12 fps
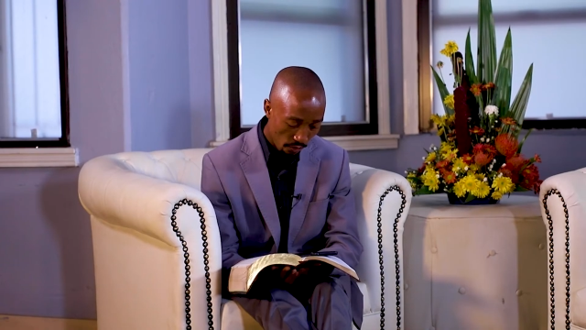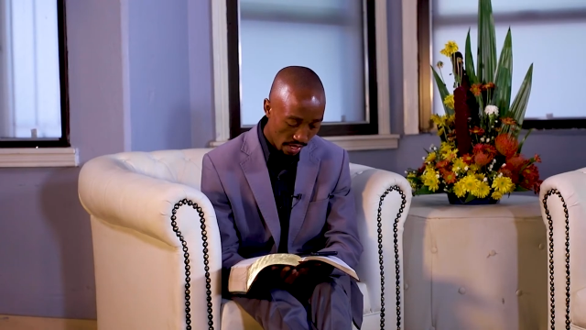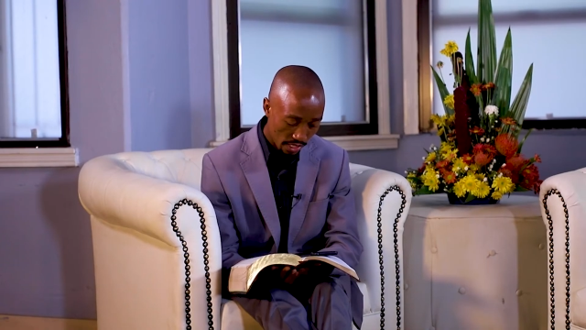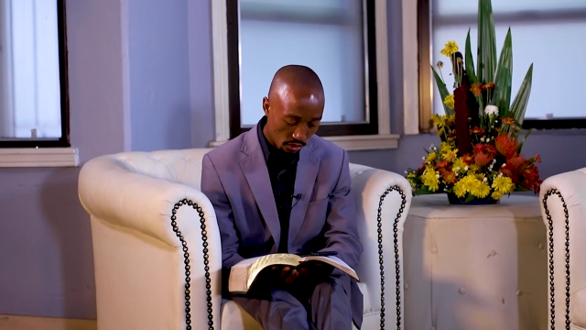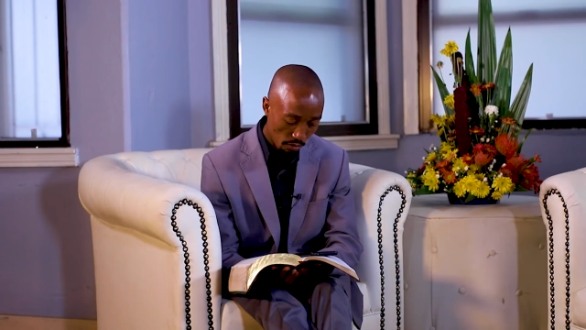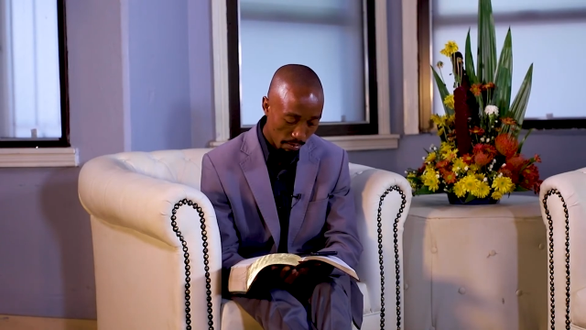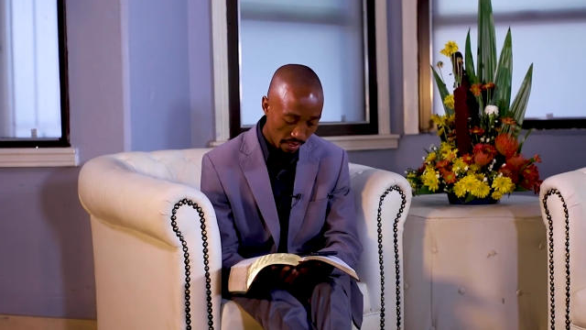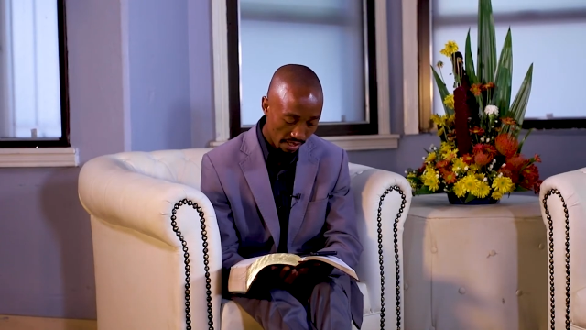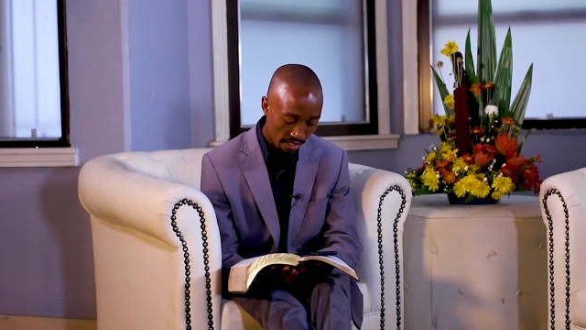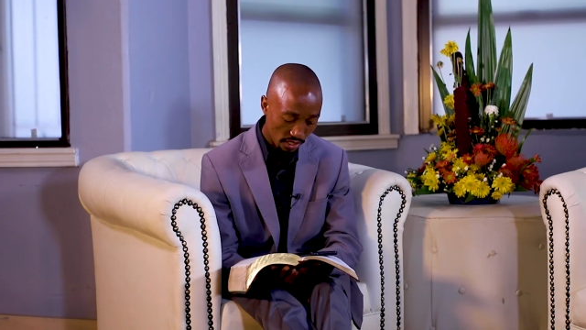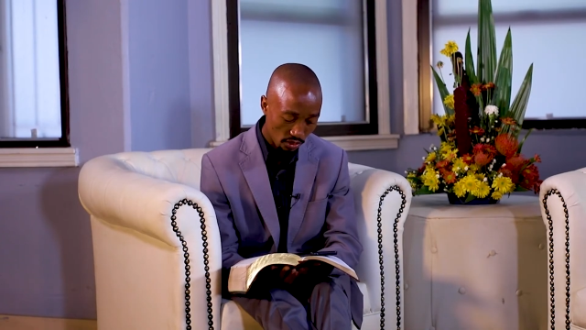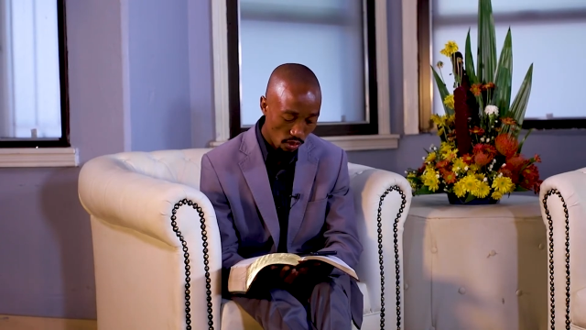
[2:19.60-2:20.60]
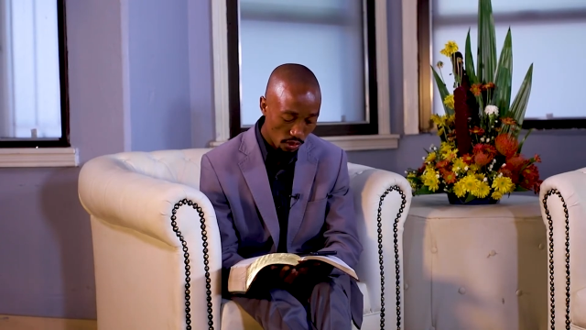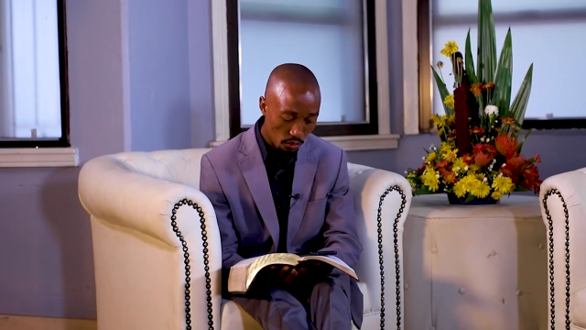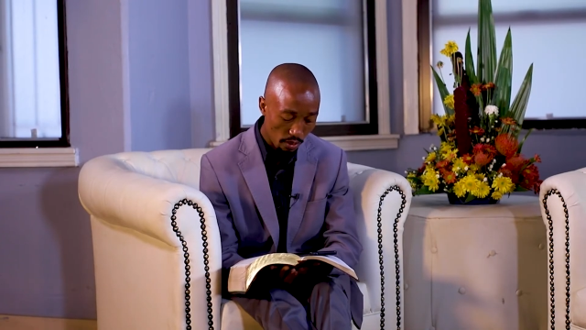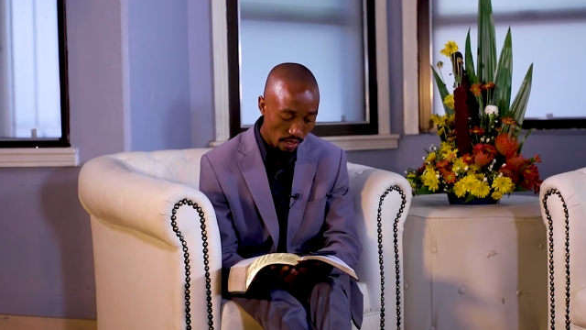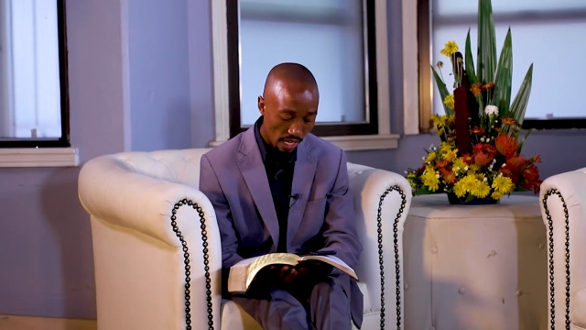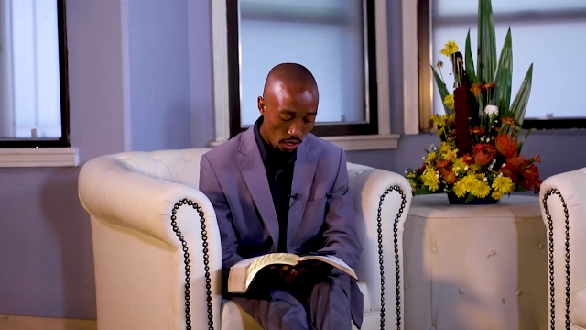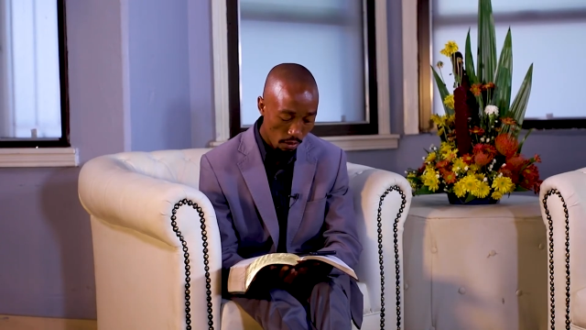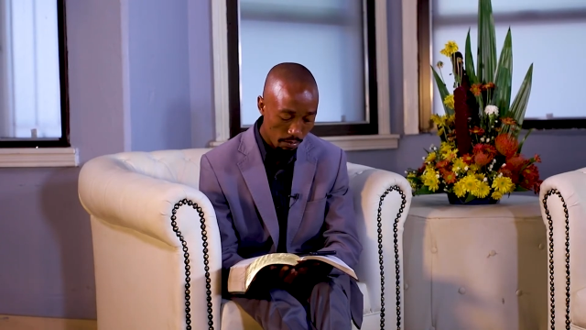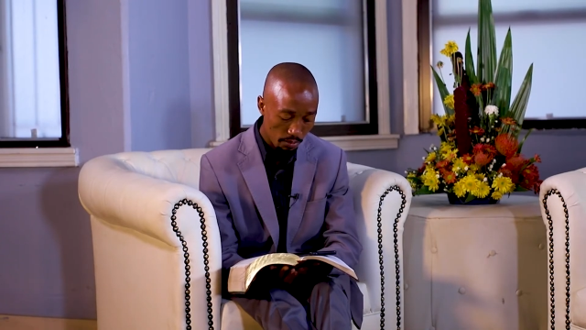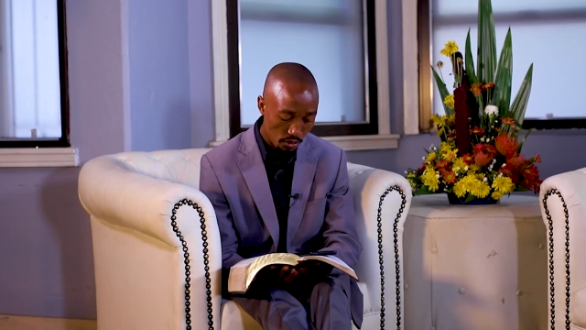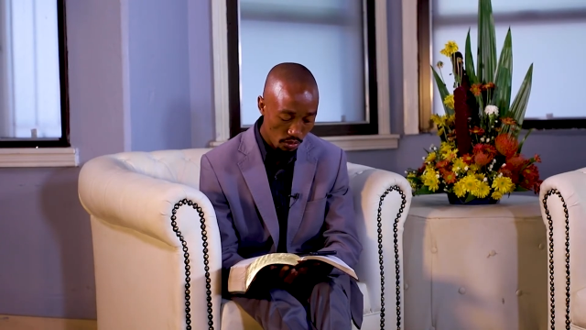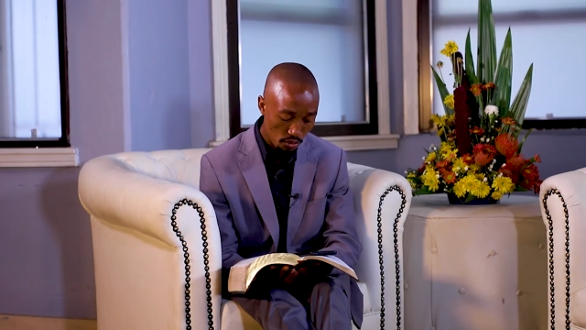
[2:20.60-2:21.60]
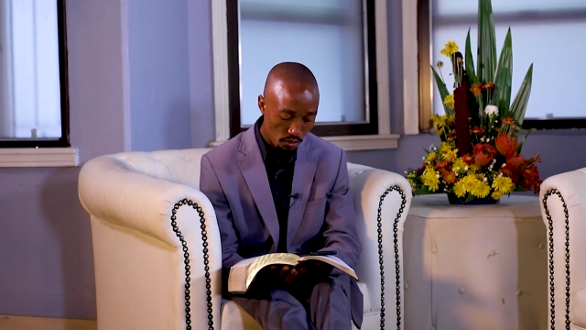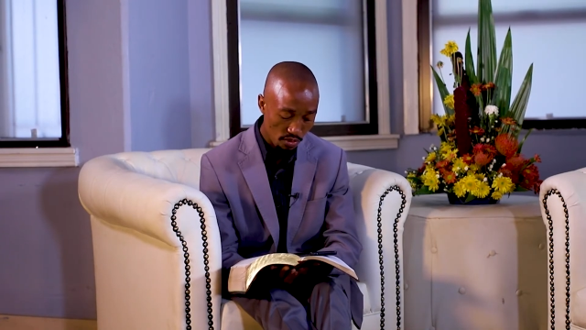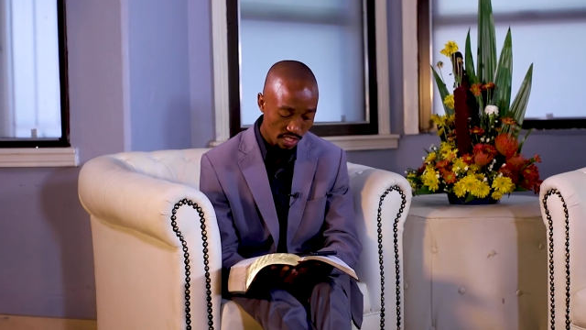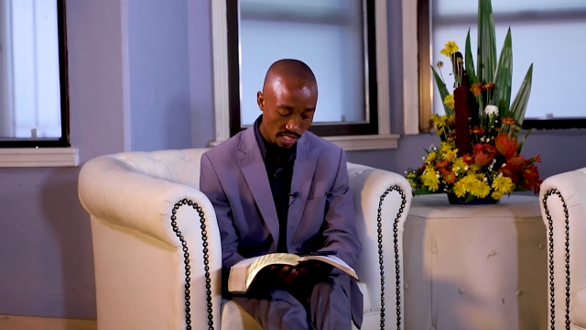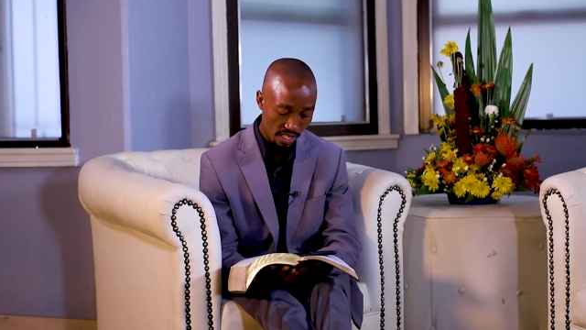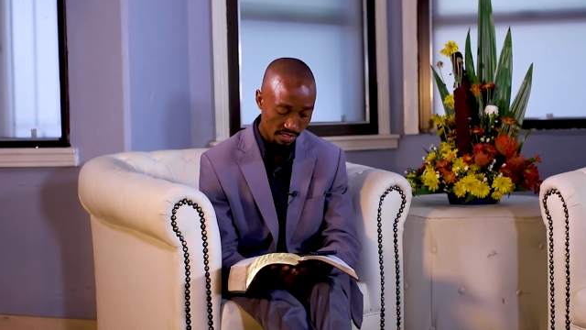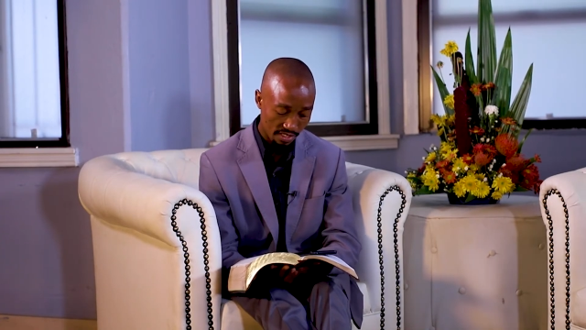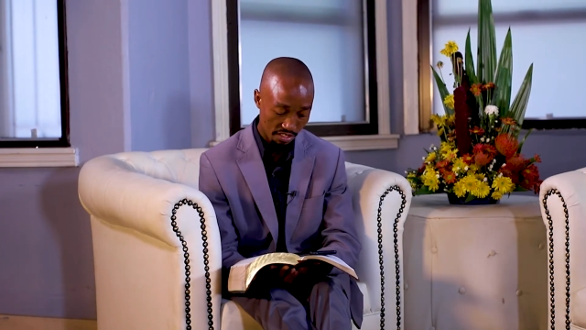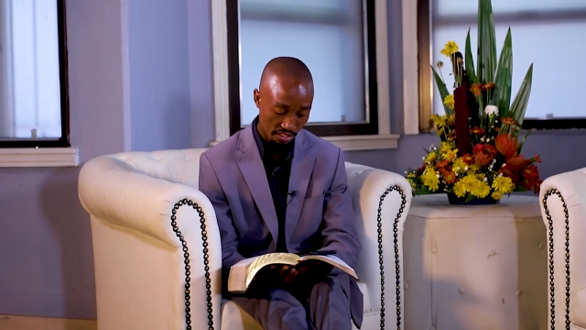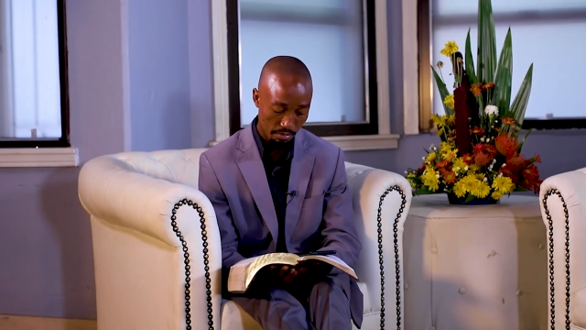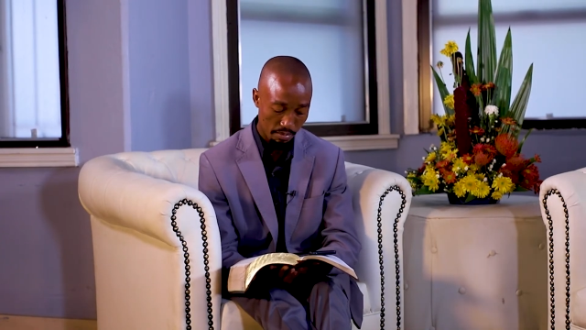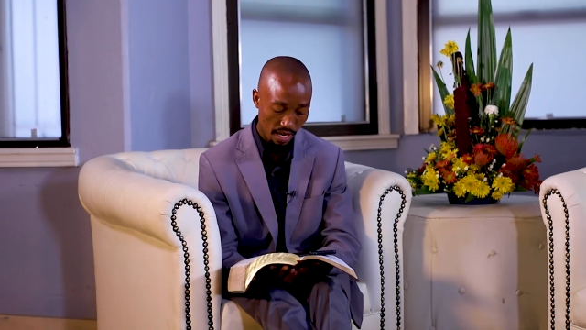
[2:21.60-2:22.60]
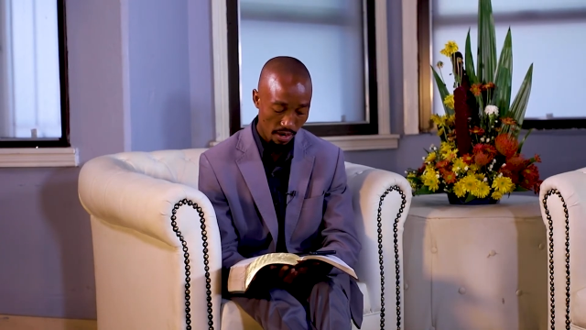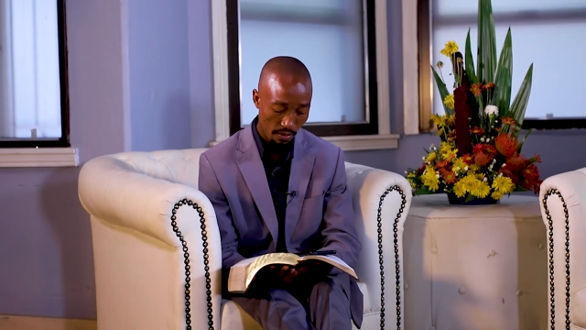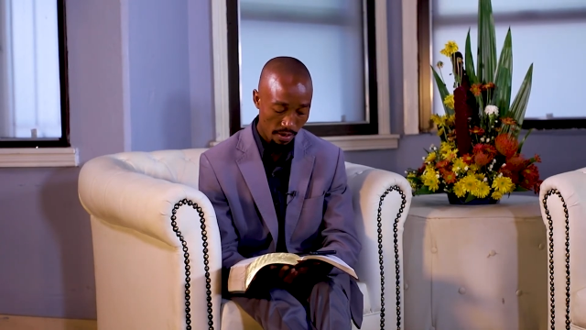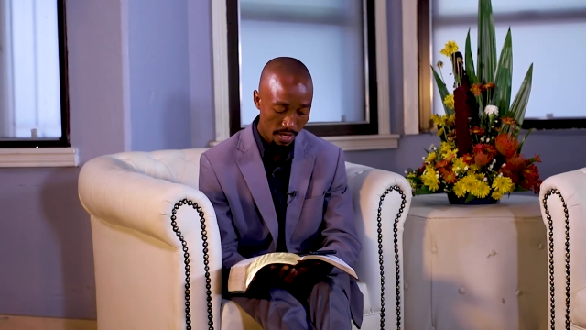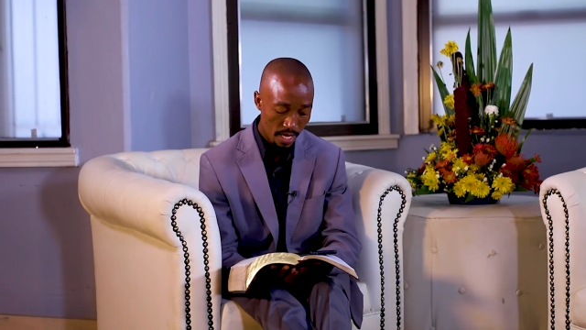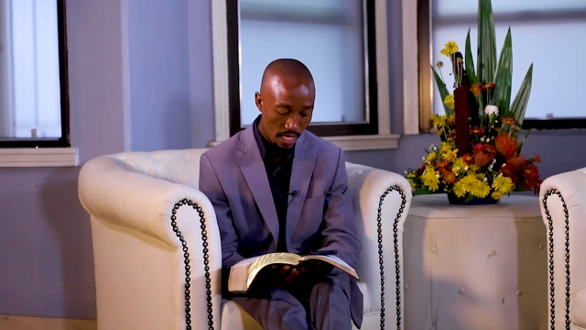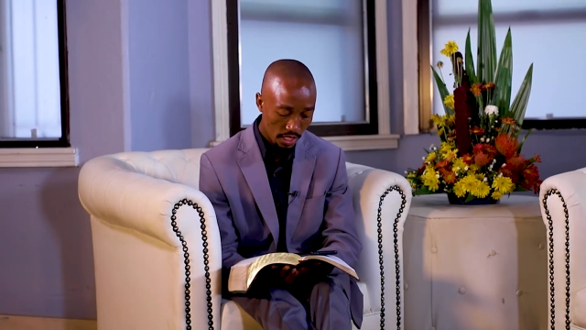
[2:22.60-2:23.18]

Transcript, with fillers: we are to pray that God will help you to trust His power